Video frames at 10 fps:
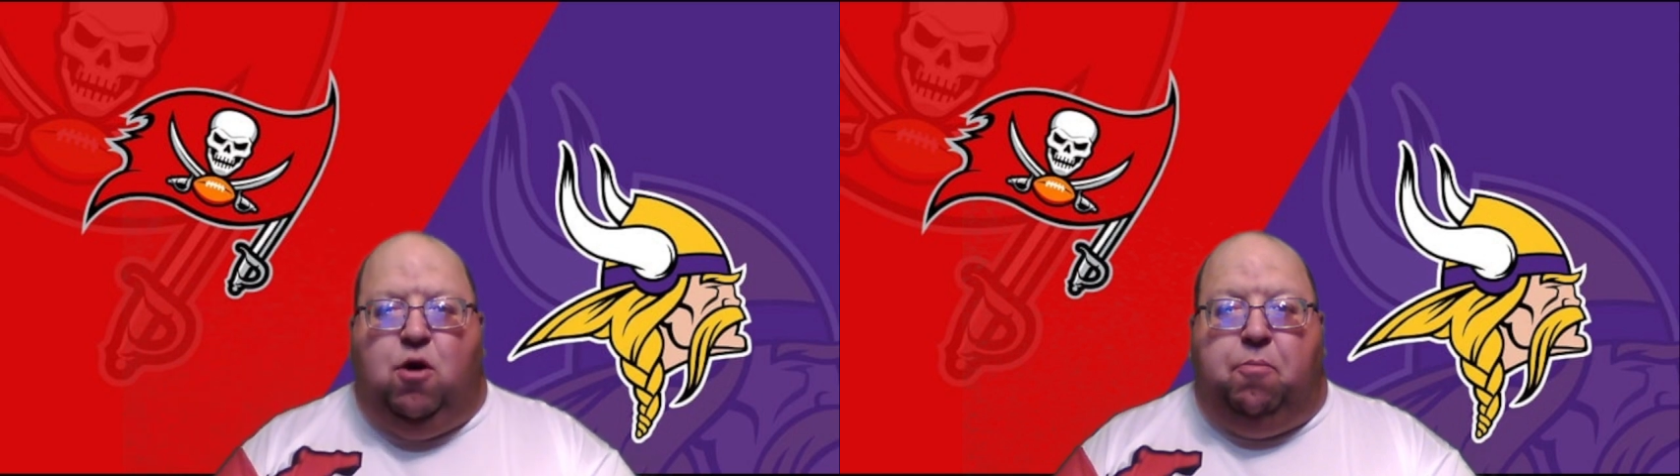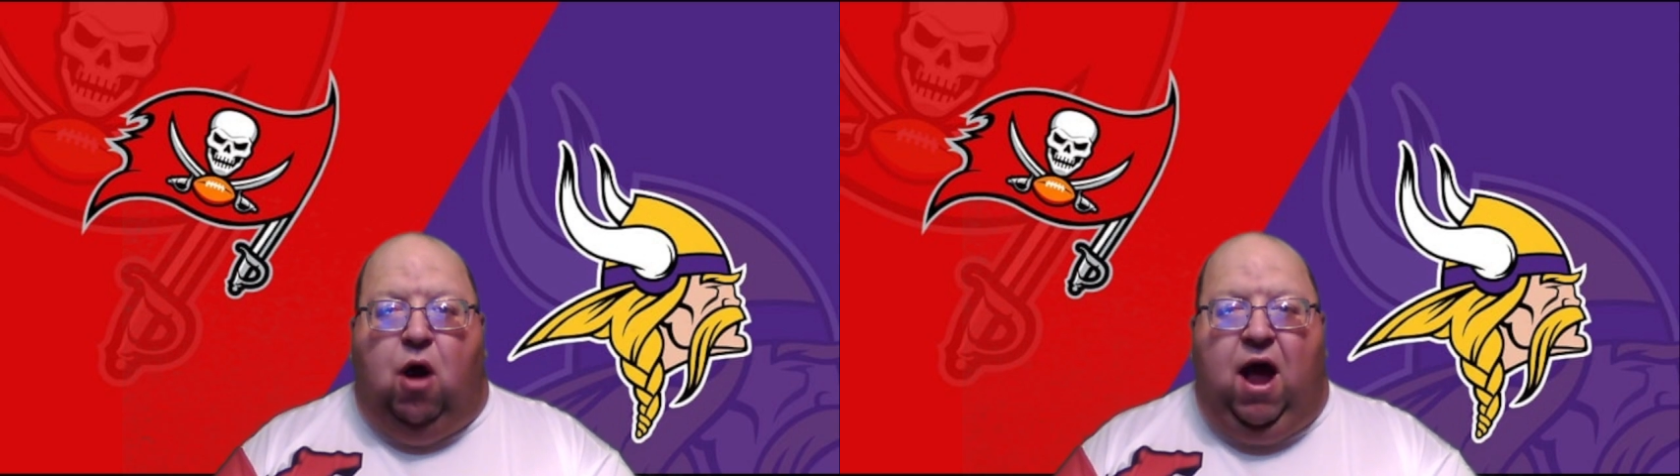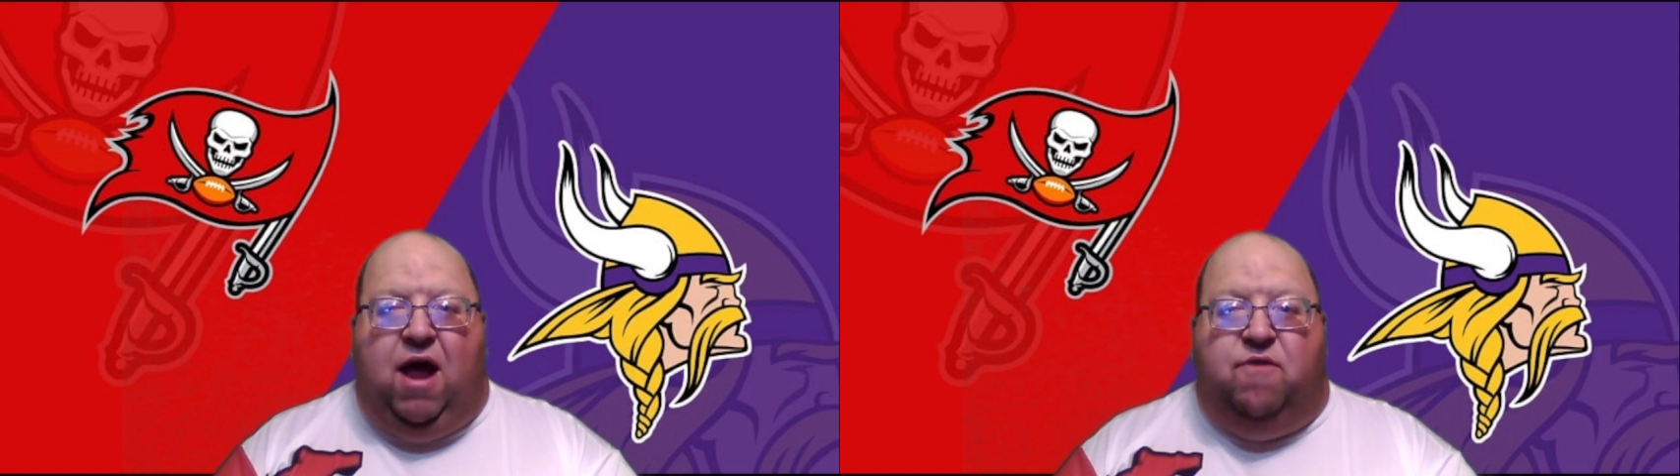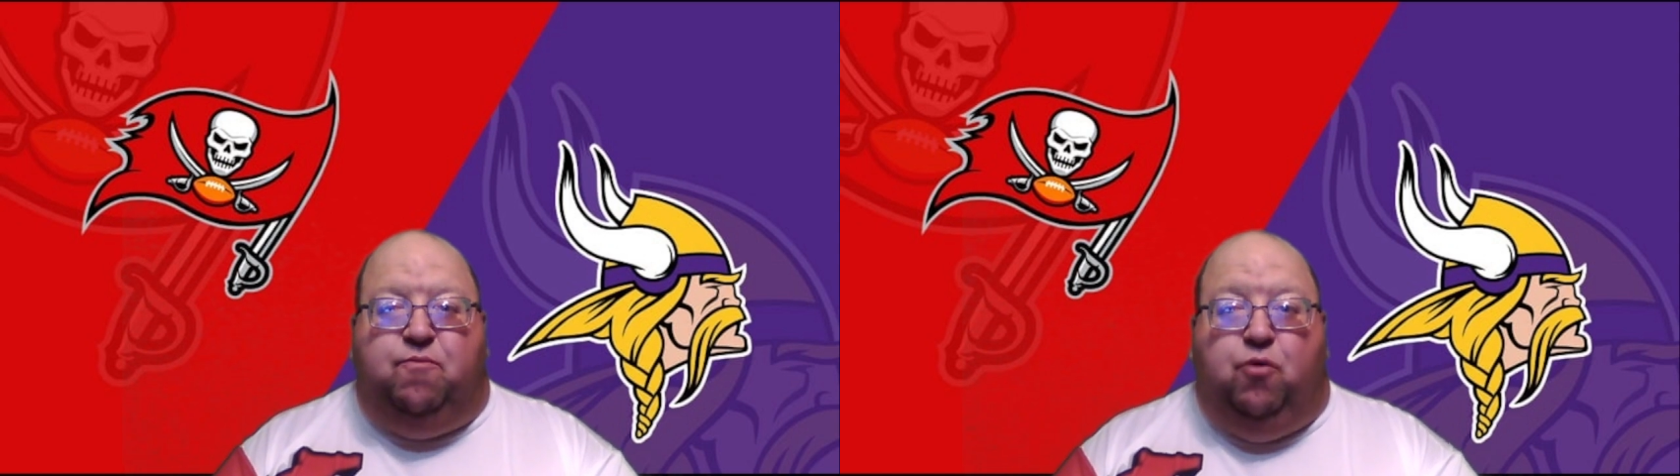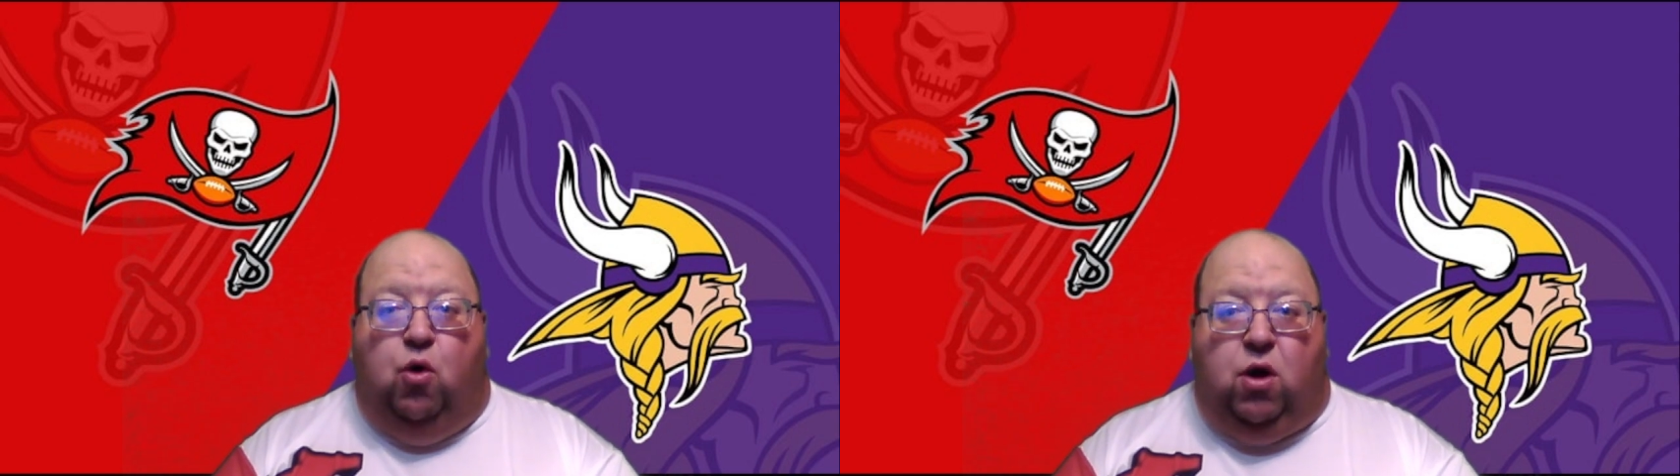Brian
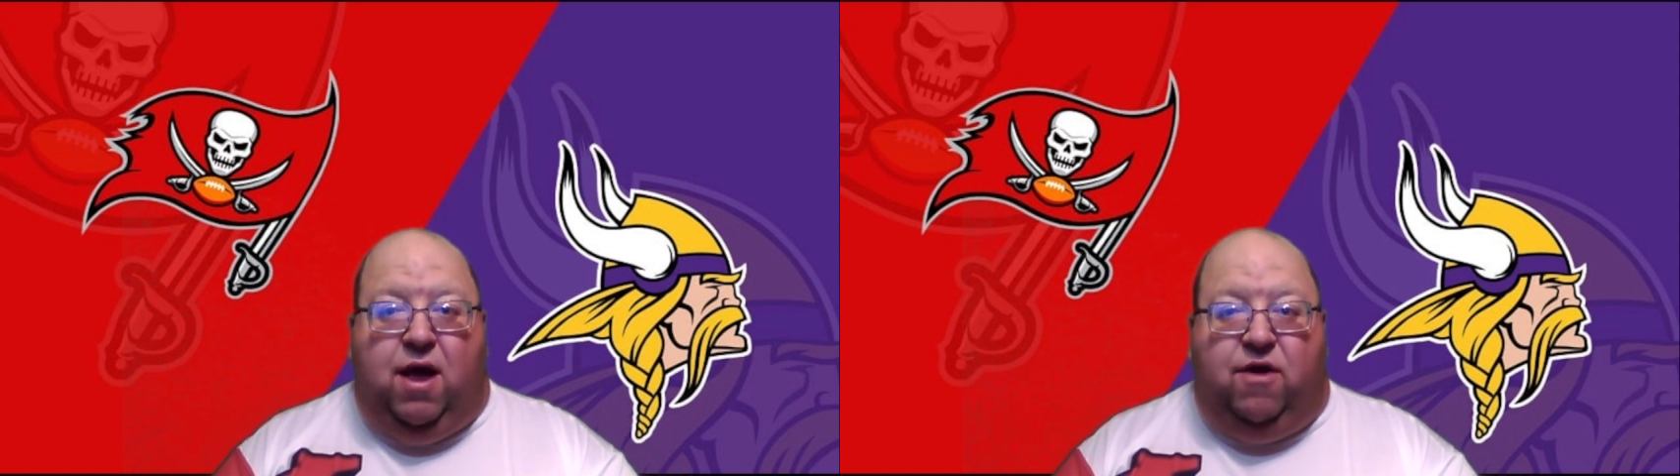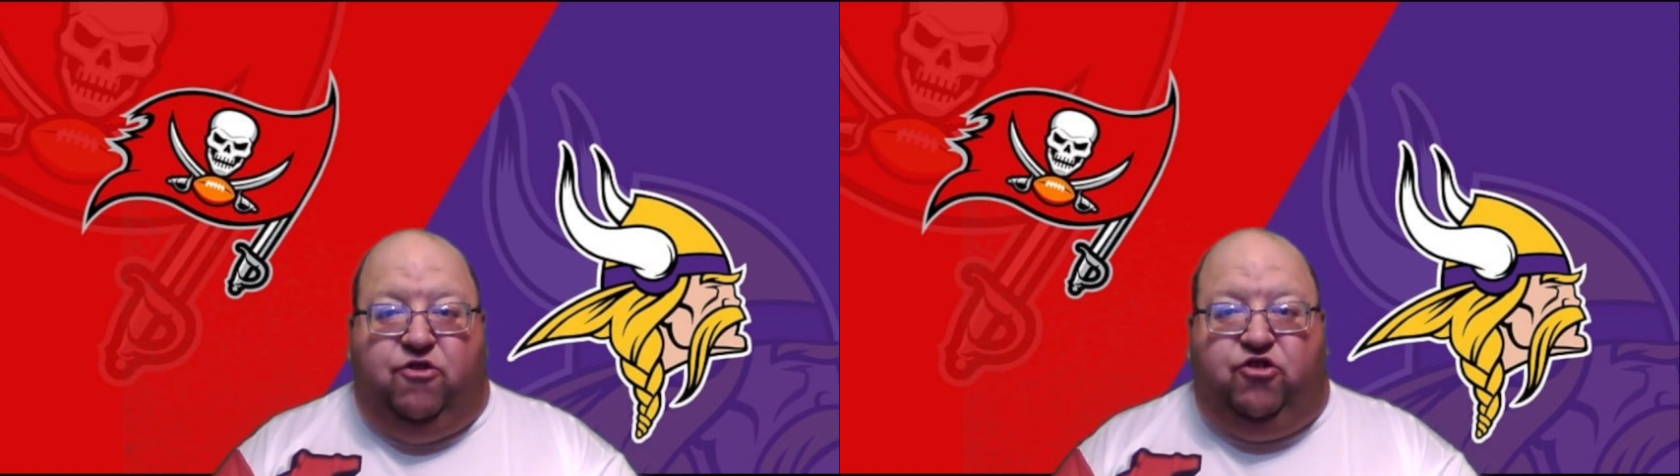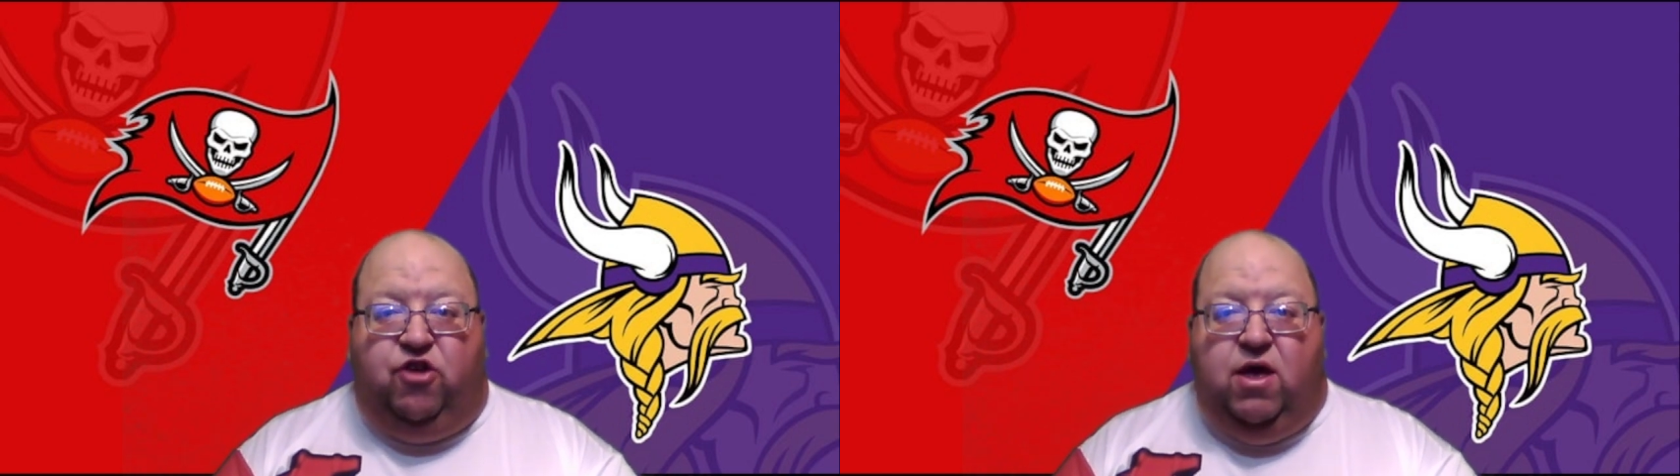Flores.